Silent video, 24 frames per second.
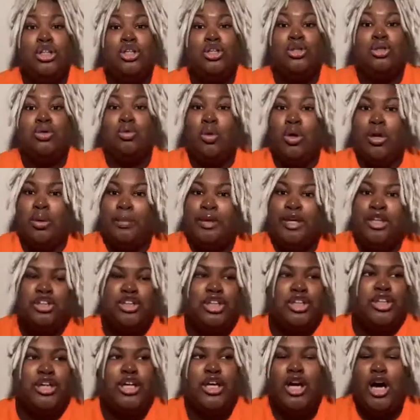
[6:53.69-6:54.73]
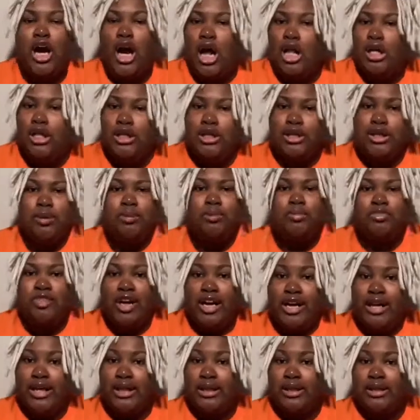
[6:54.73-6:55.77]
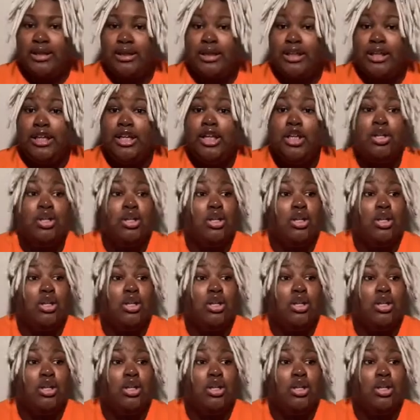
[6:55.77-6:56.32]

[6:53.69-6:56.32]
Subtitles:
You want to make sure you're calling them regularly.